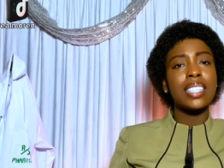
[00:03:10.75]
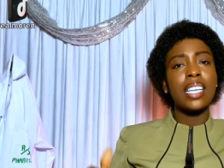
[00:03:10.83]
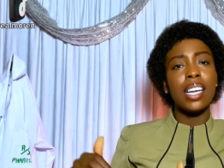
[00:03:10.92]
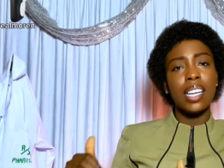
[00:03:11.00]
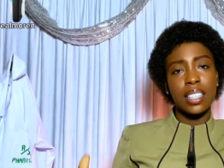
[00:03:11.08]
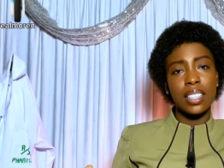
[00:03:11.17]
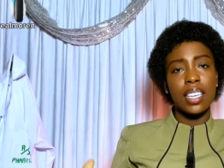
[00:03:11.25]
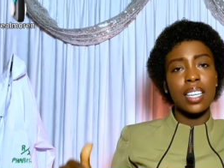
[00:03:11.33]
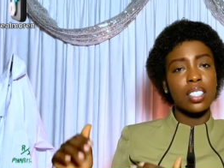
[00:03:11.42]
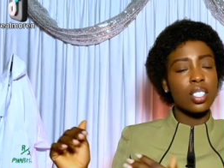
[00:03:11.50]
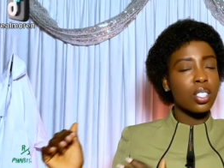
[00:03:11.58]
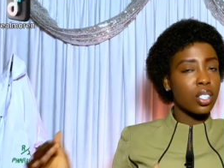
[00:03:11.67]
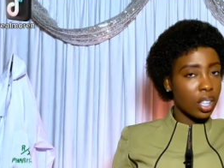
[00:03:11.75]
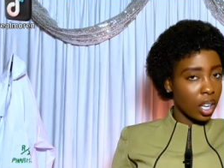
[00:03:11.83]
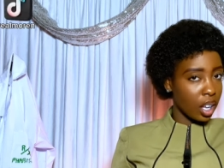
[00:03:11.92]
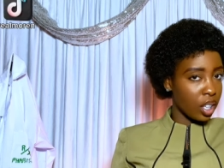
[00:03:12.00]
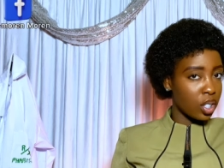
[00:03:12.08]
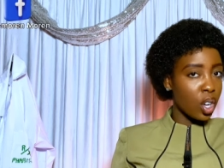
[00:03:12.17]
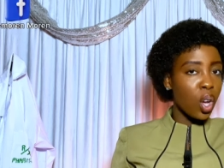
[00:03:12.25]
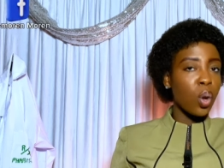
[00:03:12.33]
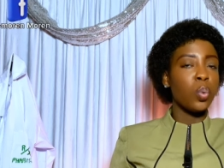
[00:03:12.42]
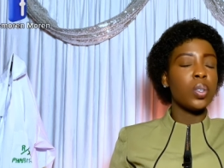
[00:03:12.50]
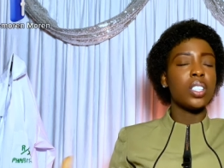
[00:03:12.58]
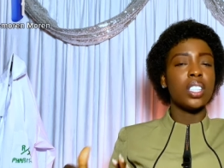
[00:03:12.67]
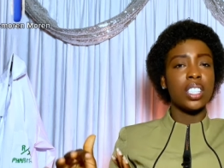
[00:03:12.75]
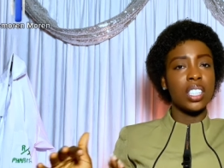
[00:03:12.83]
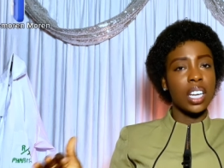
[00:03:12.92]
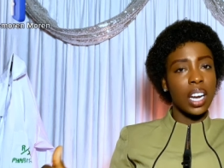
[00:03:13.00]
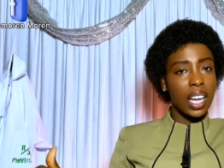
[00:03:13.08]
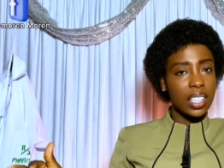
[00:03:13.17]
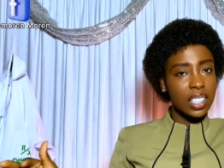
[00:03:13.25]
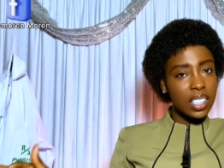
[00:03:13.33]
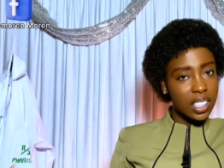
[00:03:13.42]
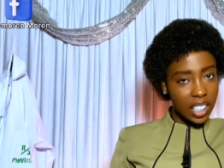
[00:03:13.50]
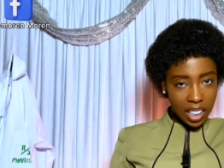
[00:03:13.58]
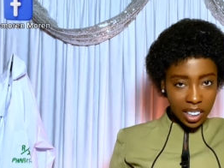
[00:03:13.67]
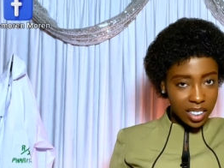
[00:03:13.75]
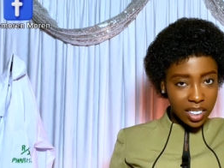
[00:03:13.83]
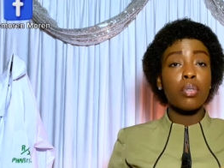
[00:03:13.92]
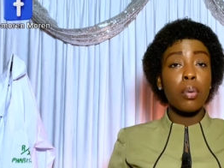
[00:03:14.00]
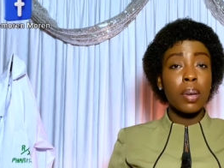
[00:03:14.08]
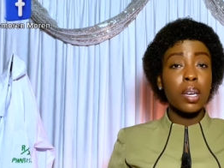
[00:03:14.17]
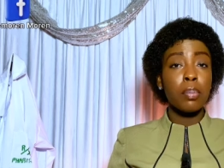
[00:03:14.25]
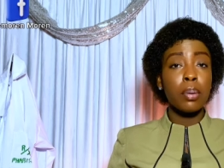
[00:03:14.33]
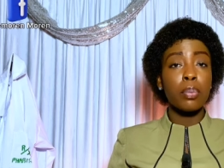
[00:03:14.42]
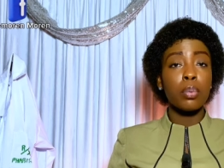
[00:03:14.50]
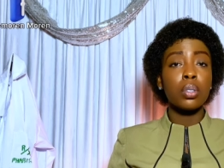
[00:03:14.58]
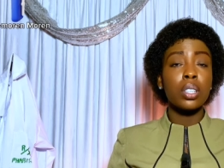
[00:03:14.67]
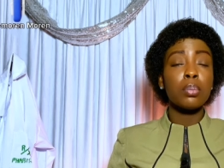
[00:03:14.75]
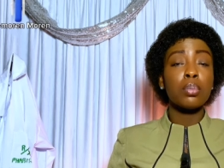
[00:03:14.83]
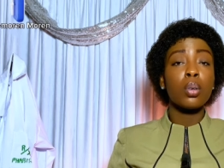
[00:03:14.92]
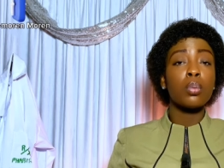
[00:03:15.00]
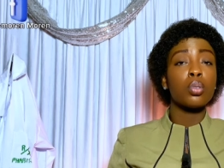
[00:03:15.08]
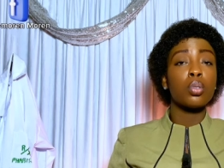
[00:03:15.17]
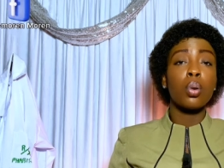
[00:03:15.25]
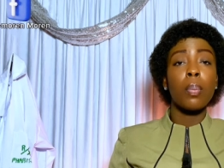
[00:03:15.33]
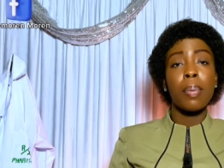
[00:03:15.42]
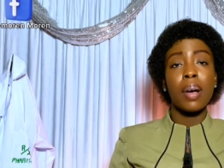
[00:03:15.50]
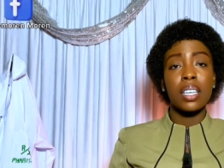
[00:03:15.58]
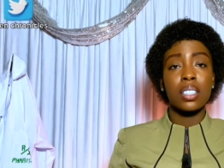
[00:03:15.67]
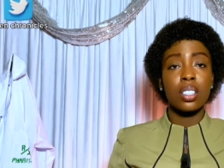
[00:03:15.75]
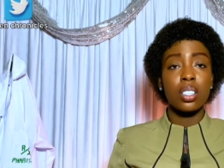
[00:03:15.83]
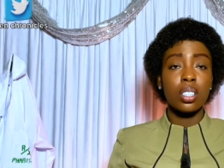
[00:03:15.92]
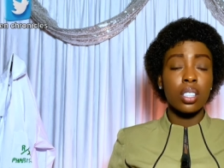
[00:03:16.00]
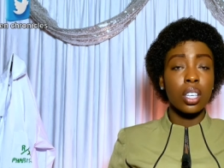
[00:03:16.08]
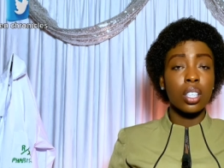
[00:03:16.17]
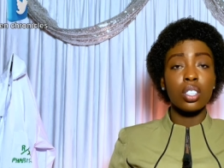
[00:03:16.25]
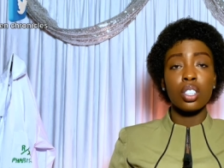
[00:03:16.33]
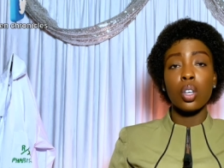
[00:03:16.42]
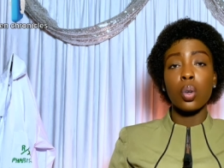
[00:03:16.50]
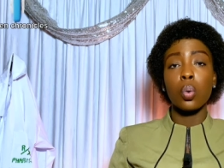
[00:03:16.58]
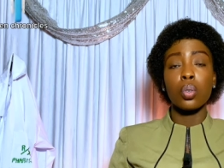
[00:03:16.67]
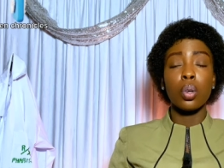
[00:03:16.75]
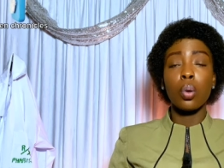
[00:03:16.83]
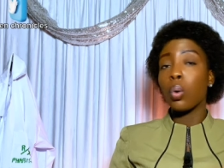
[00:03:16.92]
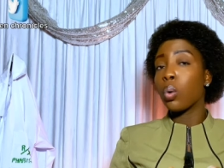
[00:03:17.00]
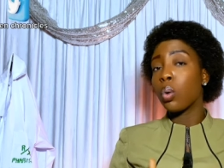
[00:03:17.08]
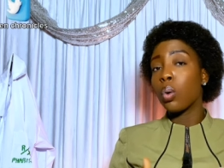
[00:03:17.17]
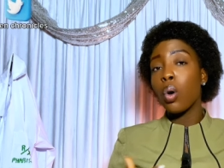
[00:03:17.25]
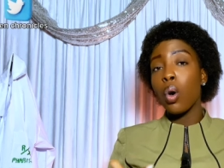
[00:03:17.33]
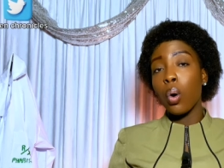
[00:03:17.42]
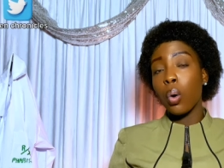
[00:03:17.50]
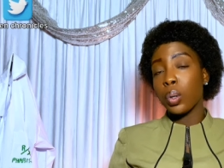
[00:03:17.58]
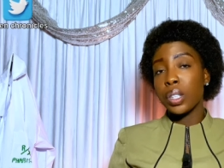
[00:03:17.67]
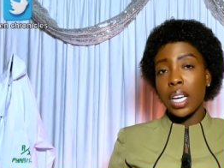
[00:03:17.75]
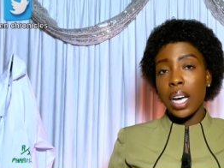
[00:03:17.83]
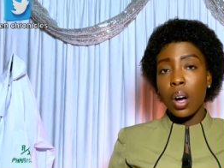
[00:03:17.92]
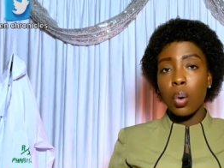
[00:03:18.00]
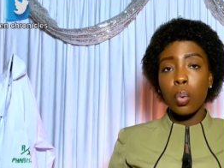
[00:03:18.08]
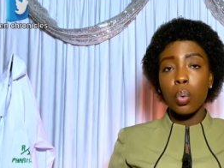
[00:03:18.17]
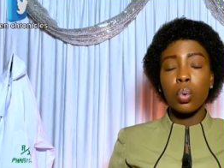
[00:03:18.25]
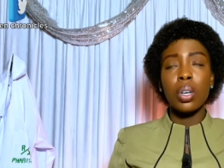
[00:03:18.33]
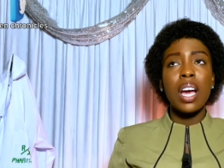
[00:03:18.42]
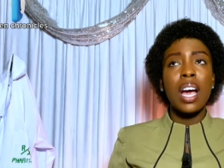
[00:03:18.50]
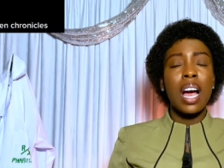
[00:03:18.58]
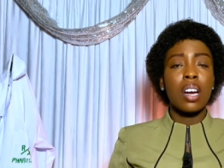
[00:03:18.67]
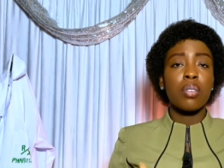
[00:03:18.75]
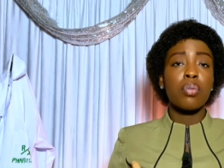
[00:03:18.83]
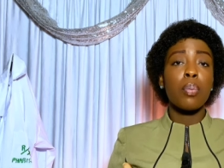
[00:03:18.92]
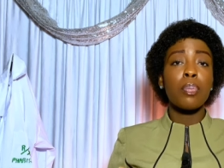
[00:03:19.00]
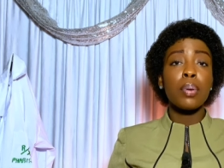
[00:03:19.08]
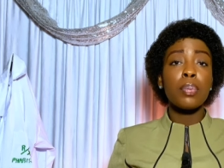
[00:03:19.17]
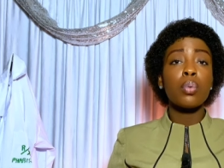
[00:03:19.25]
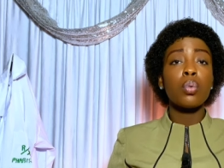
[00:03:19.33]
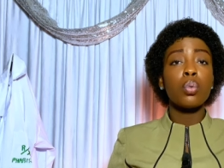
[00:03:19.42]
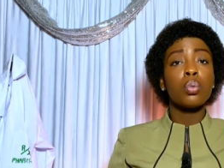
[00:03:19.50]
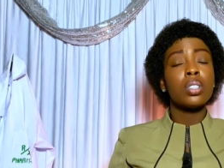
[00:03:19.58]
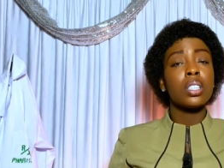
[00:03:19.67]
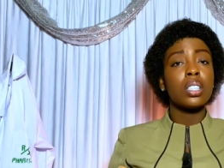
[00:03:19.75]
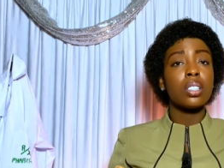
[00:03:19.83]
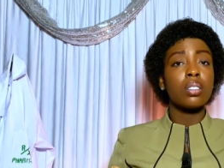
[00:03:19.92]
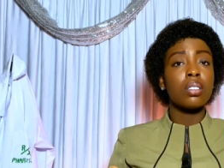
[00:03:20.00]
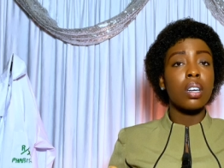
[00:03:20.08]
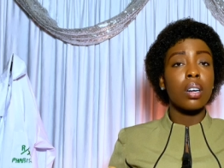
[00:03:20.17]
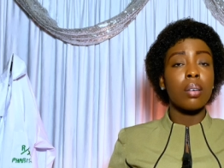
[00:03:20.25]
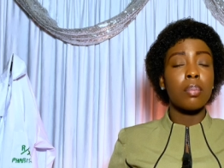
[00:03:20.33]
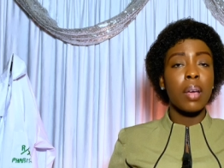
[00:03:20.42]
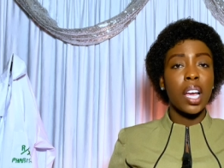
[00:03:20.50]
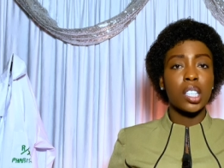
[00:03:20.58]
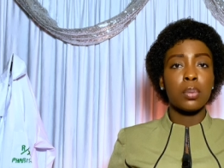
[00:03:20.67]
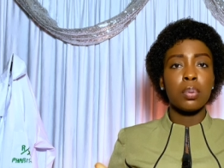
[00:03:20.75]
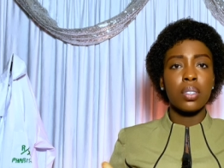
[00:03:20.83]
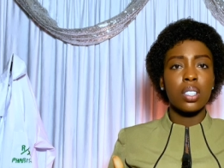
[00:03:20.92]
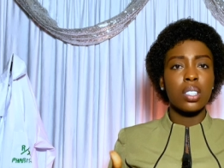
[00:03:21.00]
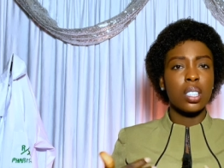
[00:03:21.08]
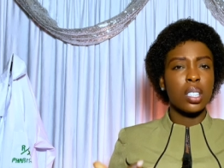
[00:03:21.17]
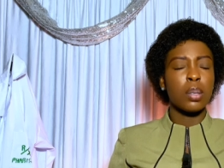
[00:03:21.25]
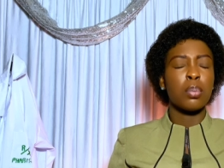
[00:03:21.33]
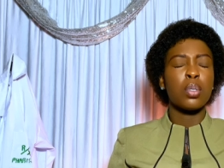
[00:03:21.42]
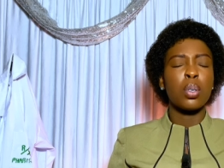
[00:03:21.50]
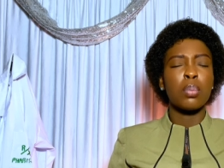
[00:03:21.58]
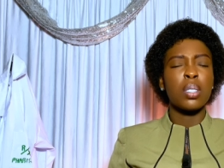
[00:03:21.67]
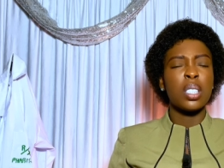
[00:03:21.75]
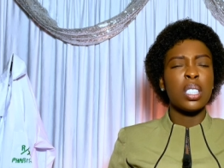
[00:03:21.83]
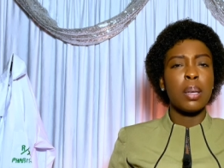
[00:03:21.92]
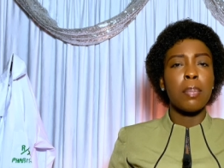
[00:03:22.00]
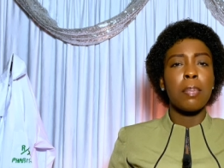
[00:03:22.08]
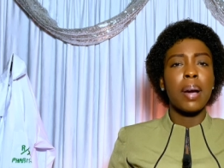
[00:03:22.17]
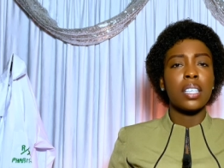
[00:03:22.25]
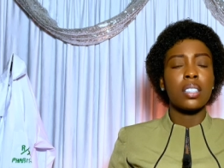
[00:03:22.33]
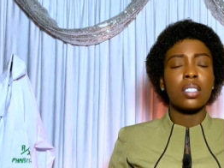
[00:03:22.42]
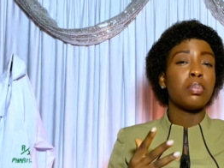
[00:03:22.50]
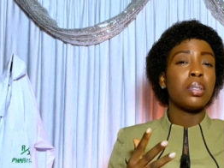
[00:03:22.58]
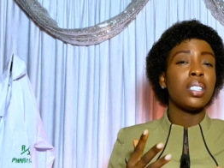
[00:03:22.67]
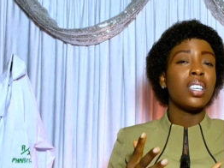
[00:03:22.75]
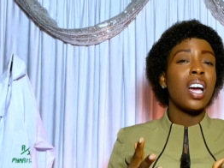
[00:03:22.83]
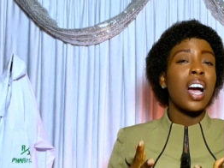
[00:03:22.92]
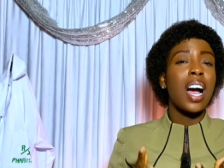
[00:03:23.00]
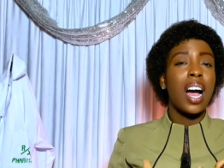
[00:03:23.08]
latent stage, which is the last stage. For many people, symptoms do not pass this stage. They go on their own, and for people who still experience the symptoms, they might be